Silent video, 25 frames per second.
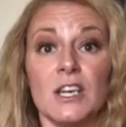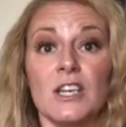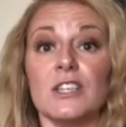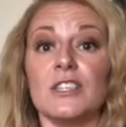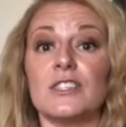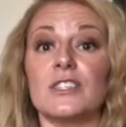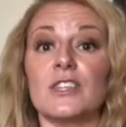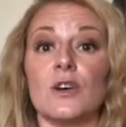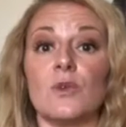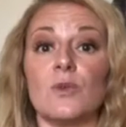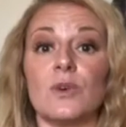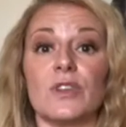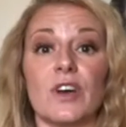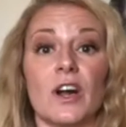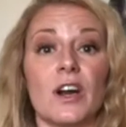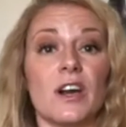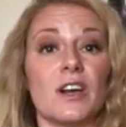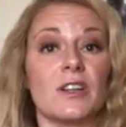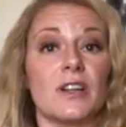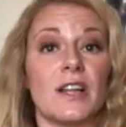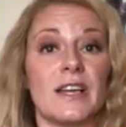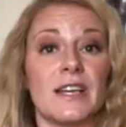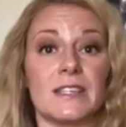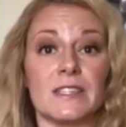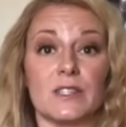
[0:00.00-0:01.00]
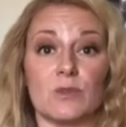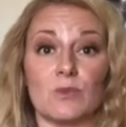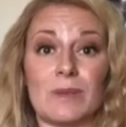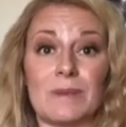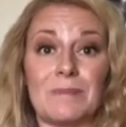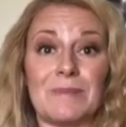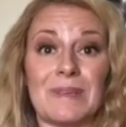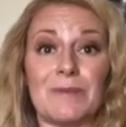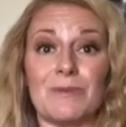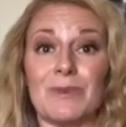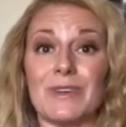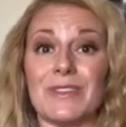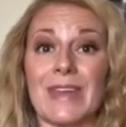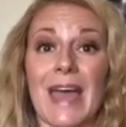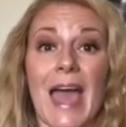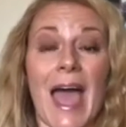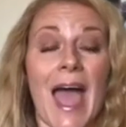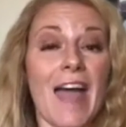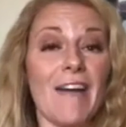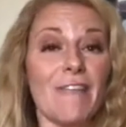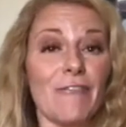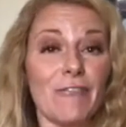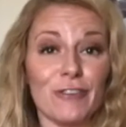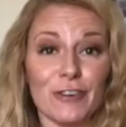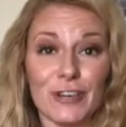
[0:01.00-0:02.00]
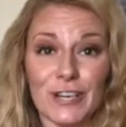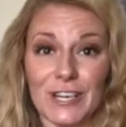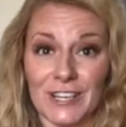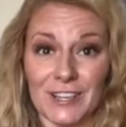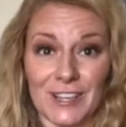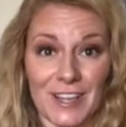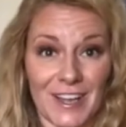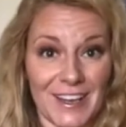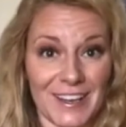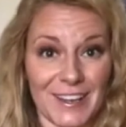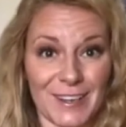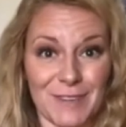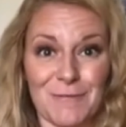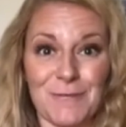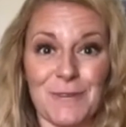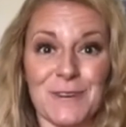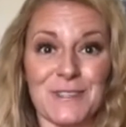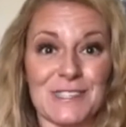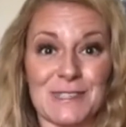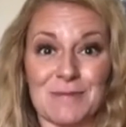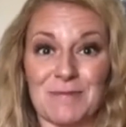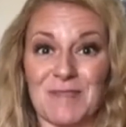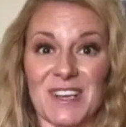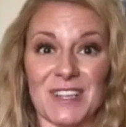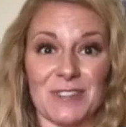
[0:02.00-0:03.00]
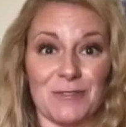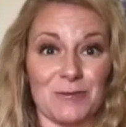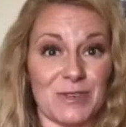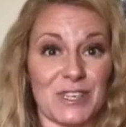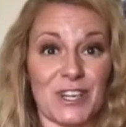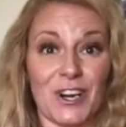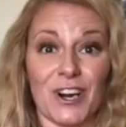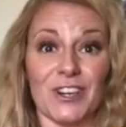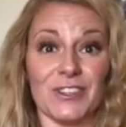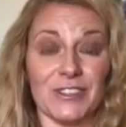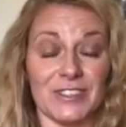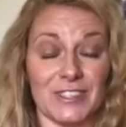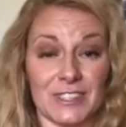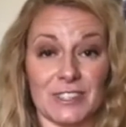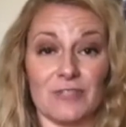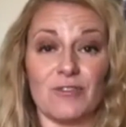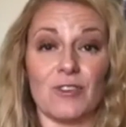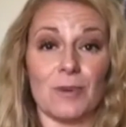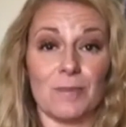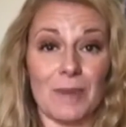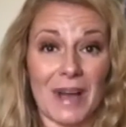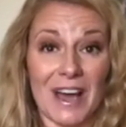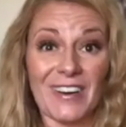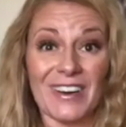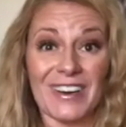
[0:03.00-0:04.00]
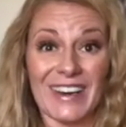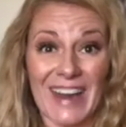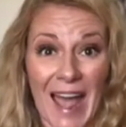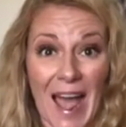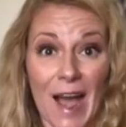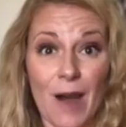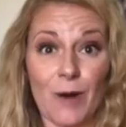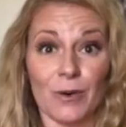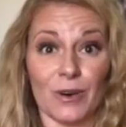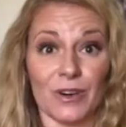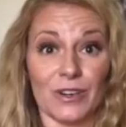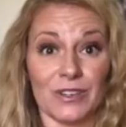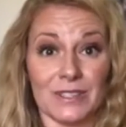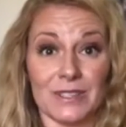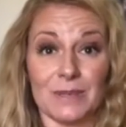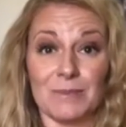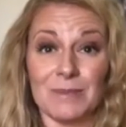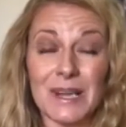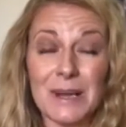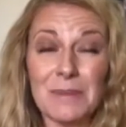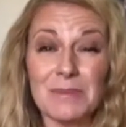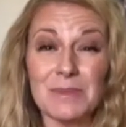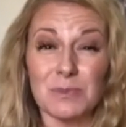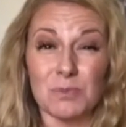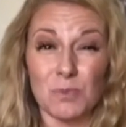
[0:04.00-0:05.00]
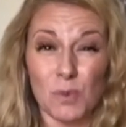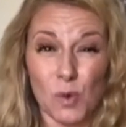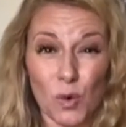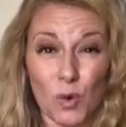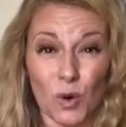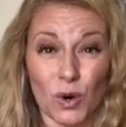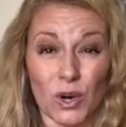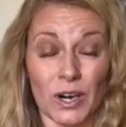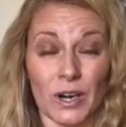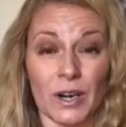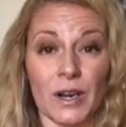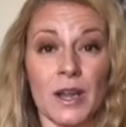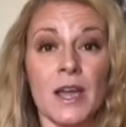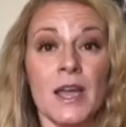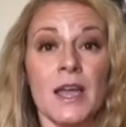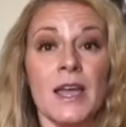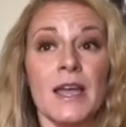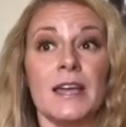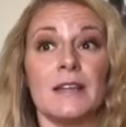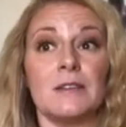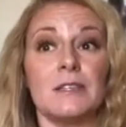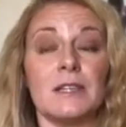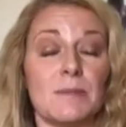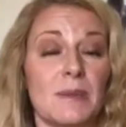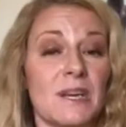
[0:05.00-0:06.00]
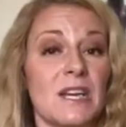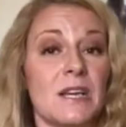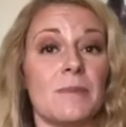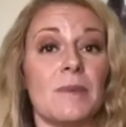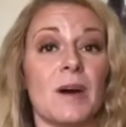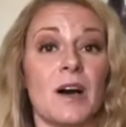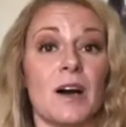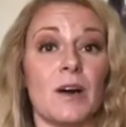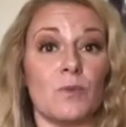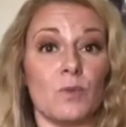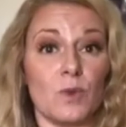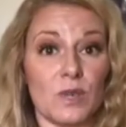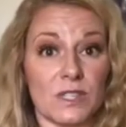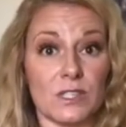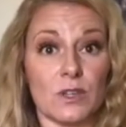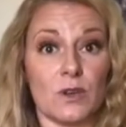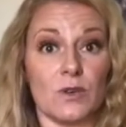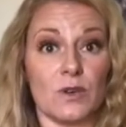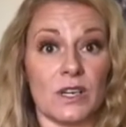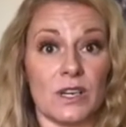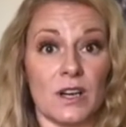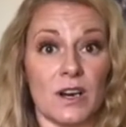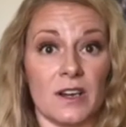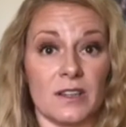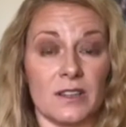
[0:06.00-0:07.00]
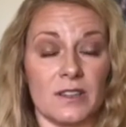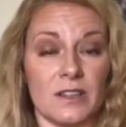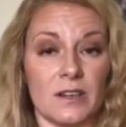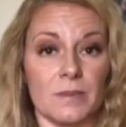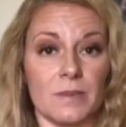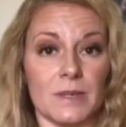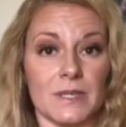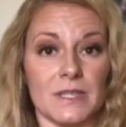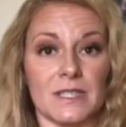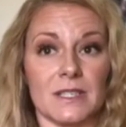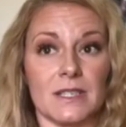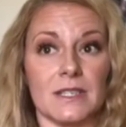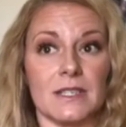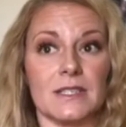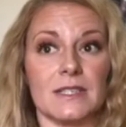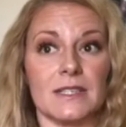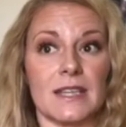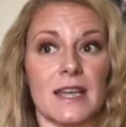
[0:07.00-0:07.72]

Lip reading: So with our clients, we meet with every client once a month, regardless, for about an hour, sometimes more, depending upon what's going on in their business.